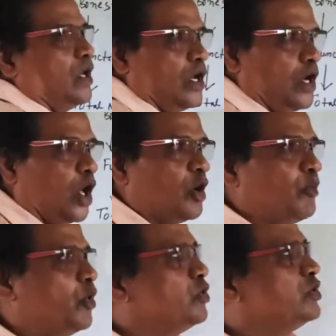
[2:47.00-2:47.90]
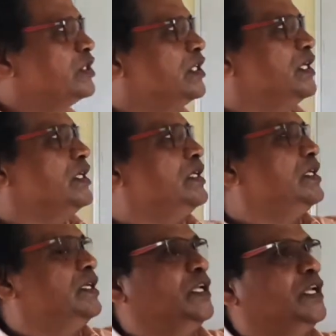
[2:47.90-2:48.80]
Long bones
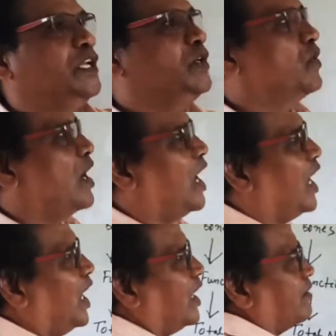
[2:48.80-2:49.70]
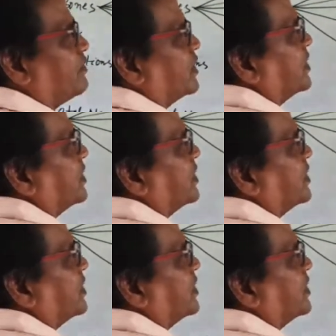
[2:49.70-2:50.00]
in your arms.